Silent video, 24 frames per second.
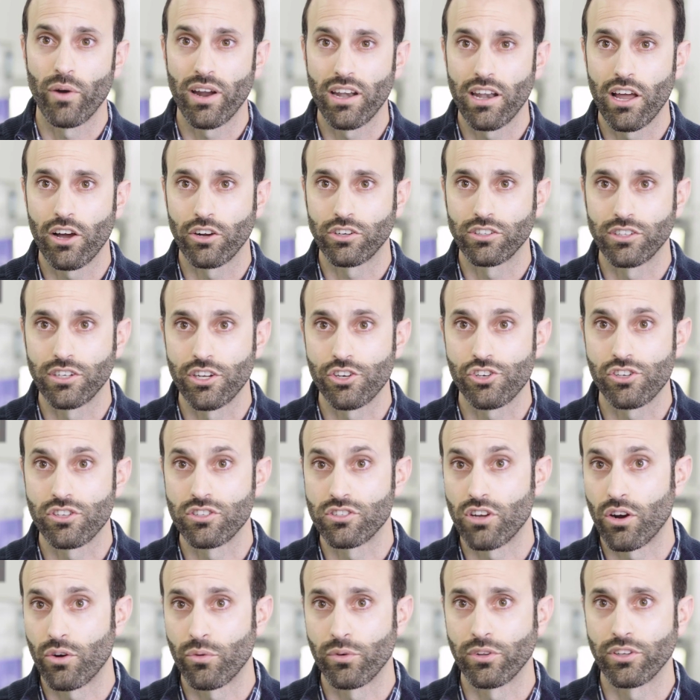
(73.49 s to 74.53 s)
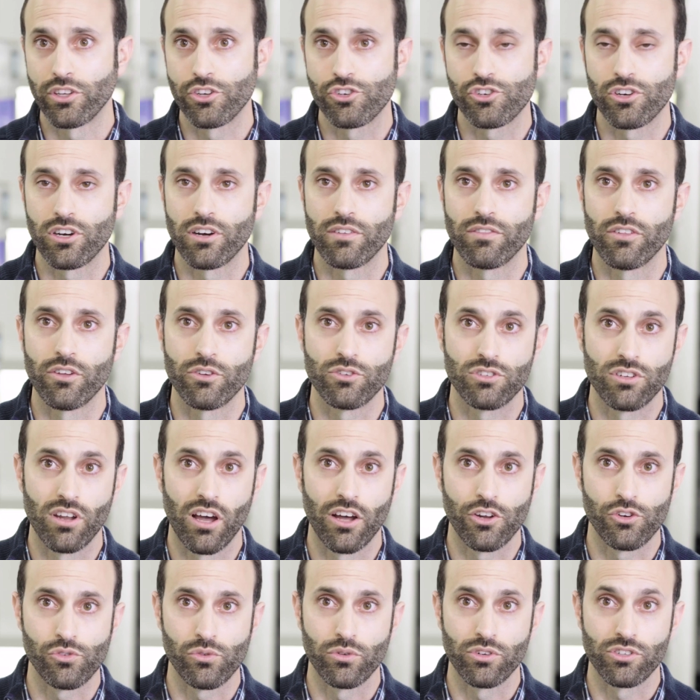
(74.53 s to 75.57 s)
Right now, clinicians aren't really sure if those
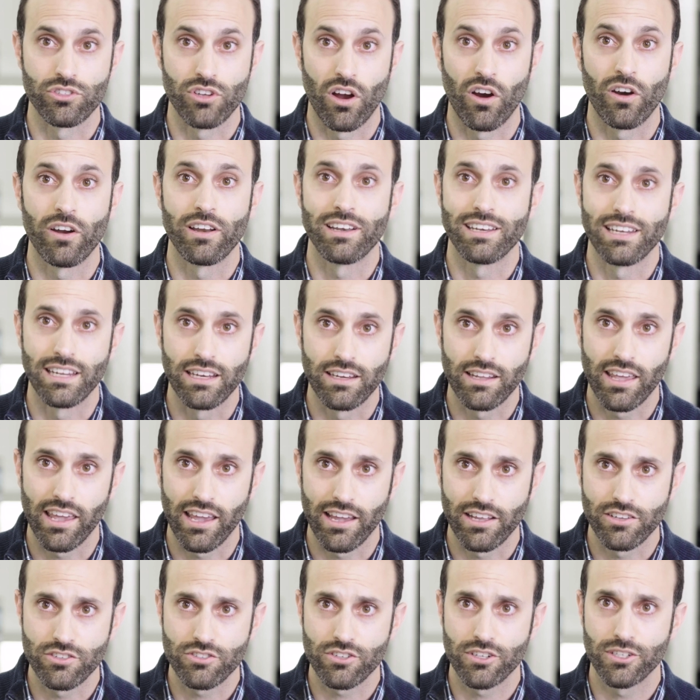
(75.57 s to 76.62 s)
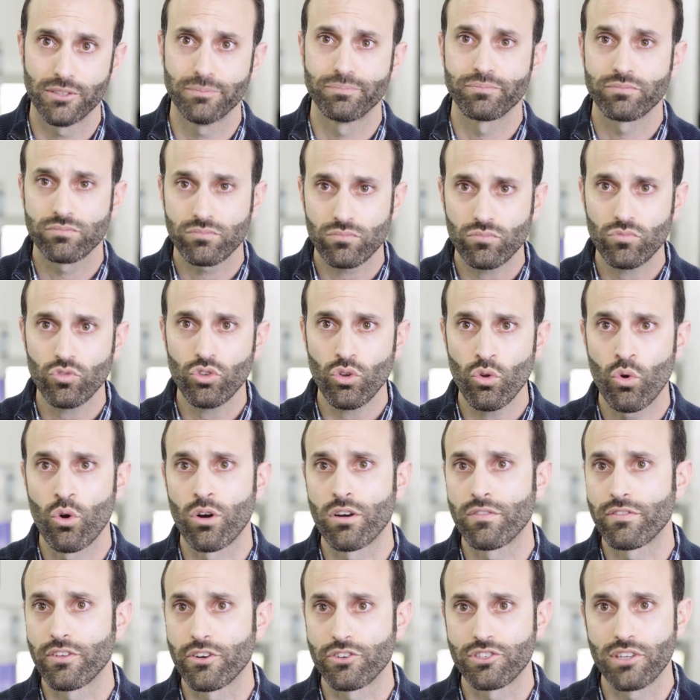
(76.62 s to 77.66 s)
nodules are indeed cancer
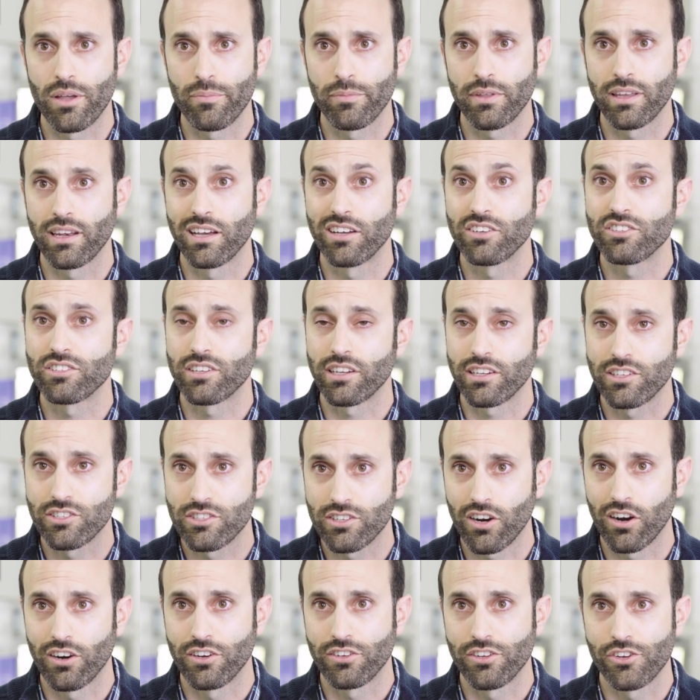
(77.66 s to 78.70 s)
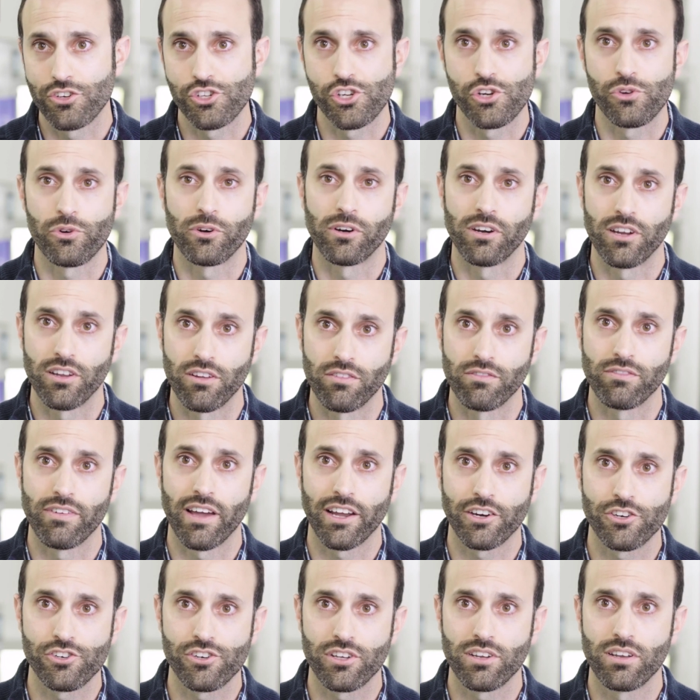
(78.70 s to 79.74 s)
or if there's something else like scar tissue or an
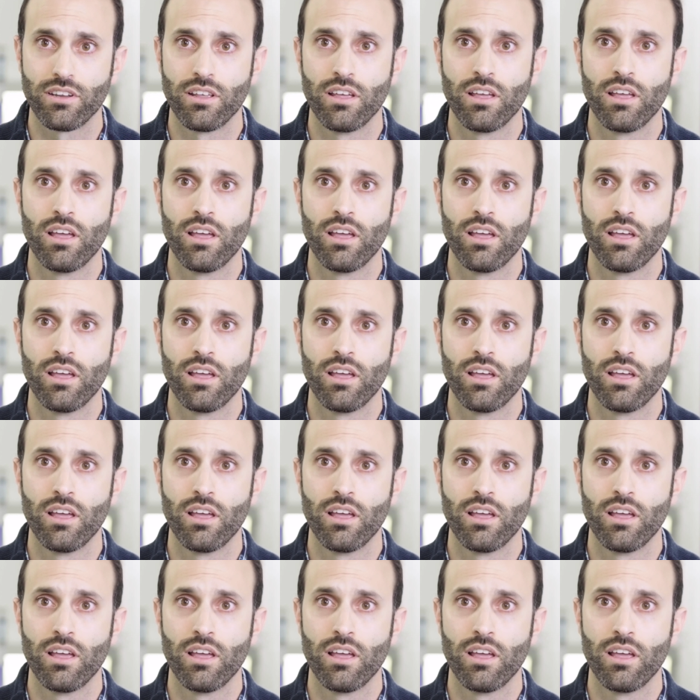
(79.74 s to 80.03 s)
infection.